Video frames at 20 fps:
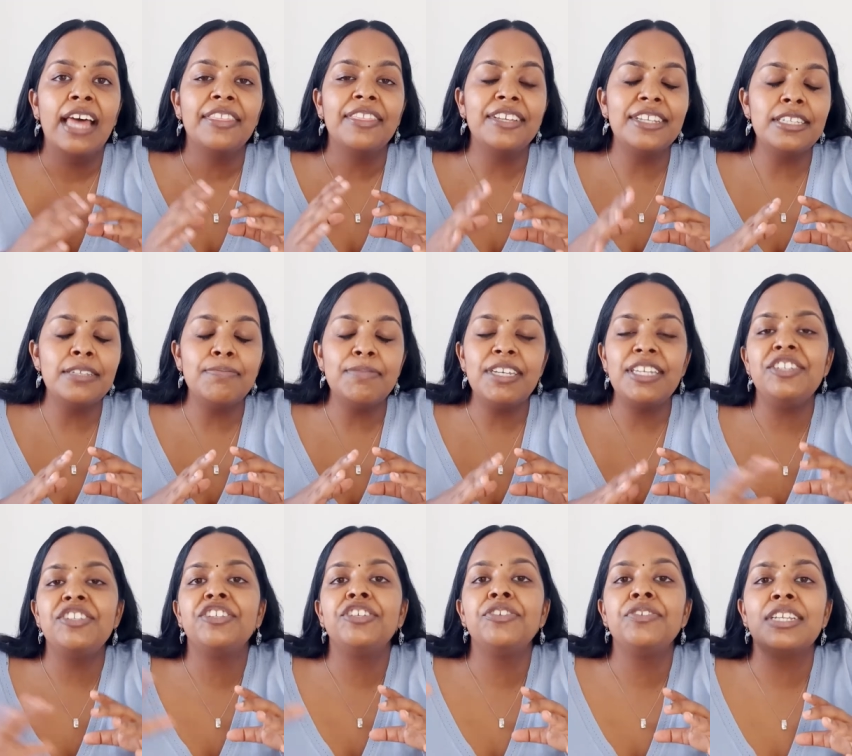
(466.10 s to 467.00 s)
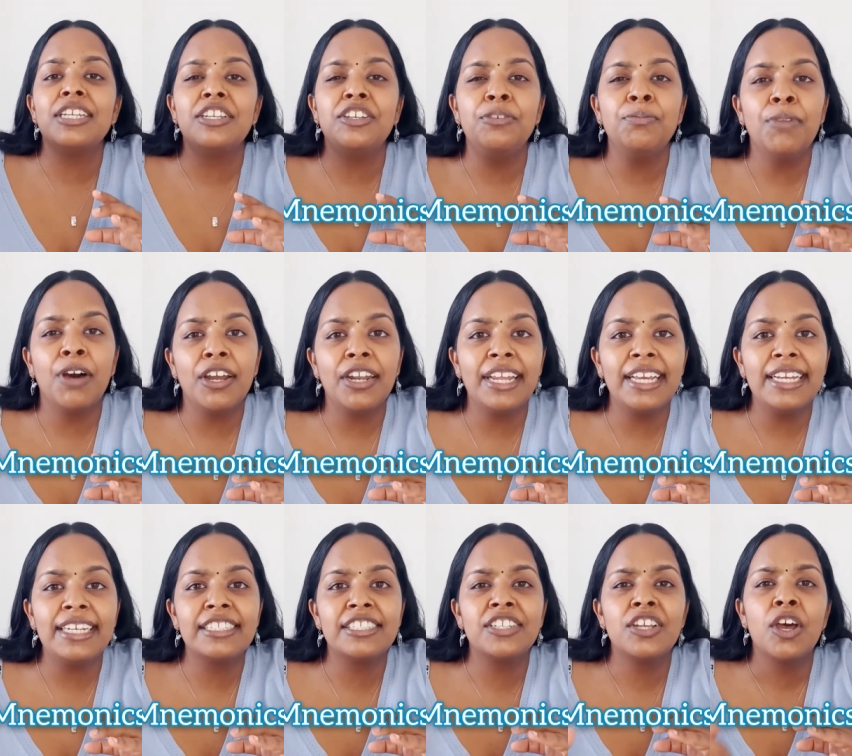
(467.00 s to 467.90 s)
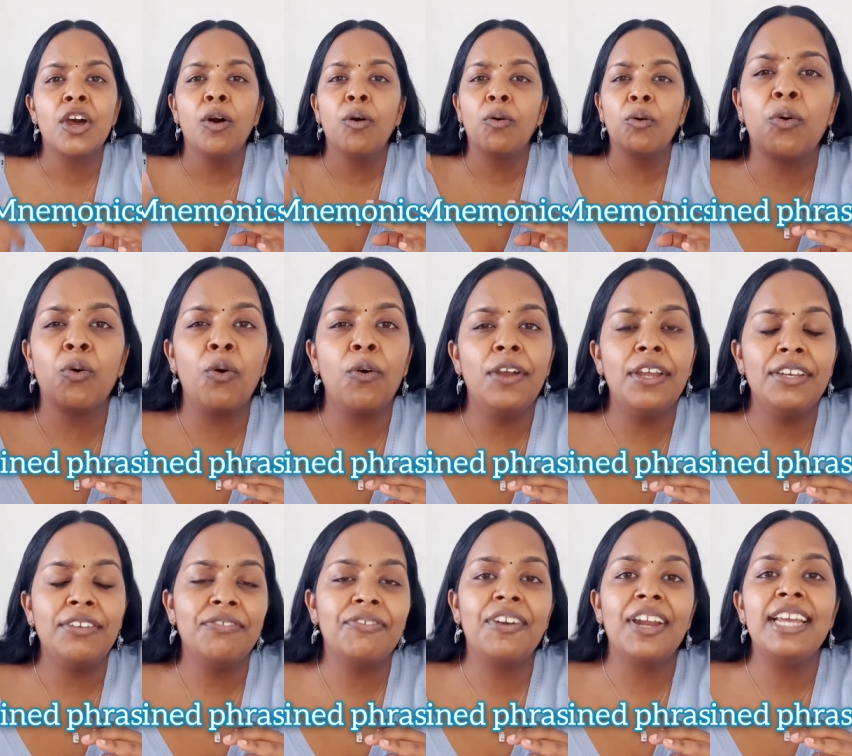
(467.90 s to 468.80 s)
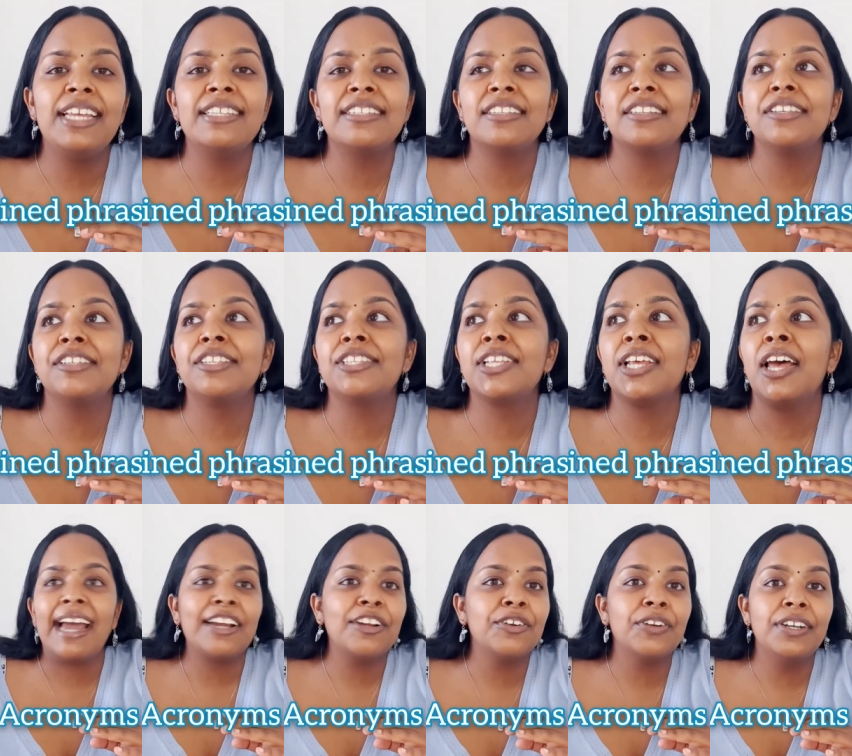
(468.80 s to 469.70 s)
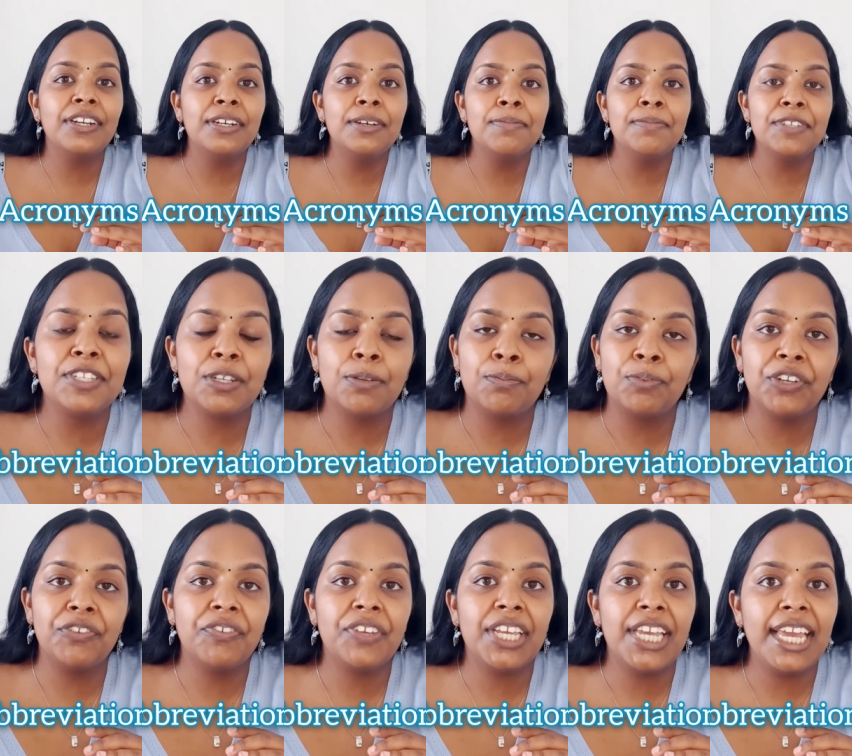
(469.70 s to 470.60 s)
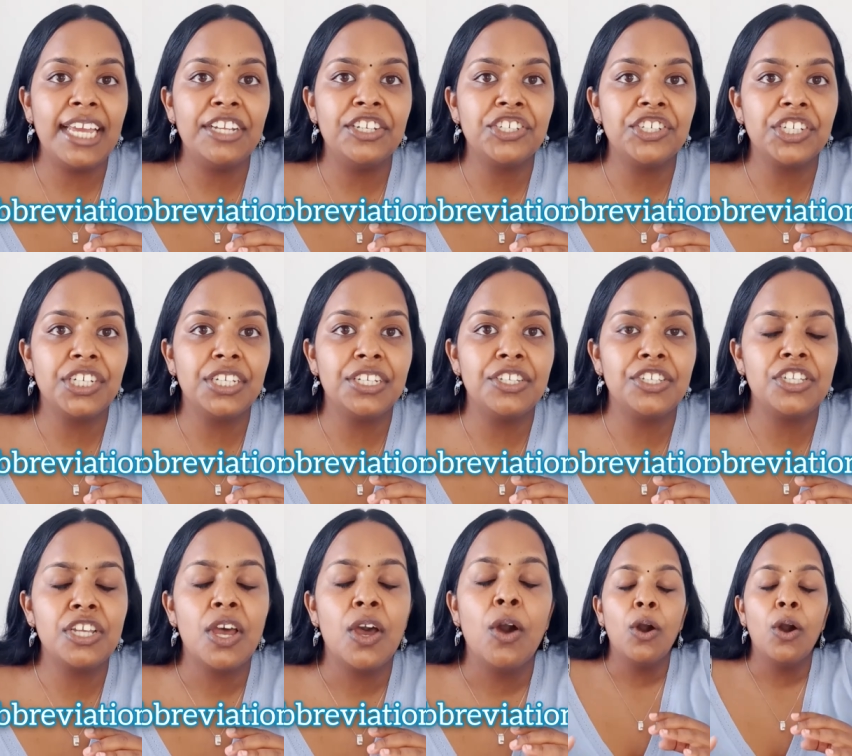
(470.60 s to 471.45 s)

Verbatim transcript: This means using mnemonics or coined phrases, acronyms, abbreviations,